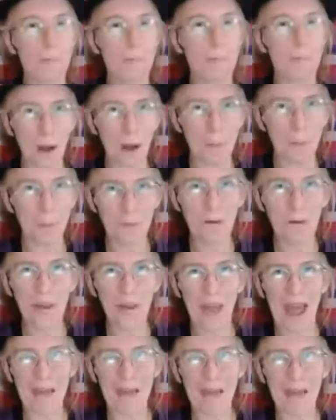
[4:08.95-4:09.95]
but I'm over
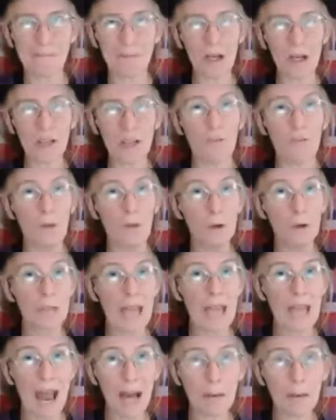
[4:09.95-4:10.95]
that because if you
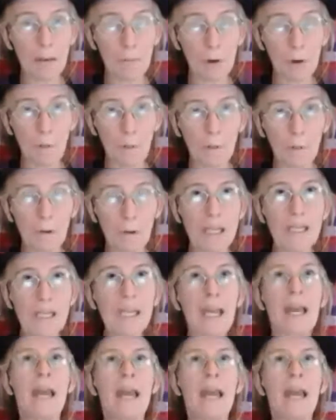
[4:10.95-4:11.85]
tag properly,